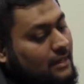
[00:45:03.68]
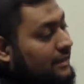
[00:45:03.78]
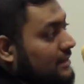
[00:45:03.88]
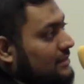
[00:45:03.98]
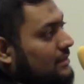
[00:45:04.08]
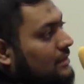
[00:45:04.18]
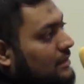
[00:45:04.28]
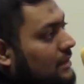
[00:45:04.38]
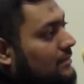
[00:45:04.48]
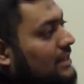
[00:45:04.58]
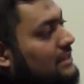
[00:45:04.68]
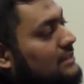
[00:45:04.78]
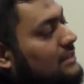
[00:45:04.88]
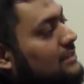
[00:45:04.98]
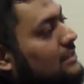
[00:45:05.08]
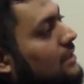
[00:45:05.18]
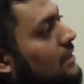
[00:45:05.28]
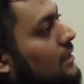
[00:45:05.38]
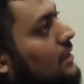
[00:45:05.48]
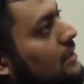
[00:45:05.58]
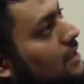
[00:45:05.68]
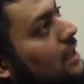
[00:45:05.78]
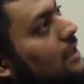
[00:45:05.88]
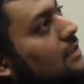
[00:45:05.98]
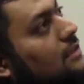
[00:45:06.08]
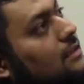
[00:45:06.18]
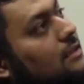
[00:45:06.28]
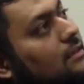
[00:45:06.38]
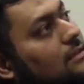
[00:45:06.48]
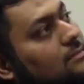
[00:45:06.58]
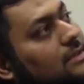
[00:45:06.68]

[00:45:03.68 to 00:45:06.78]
addressed in my thesis, they are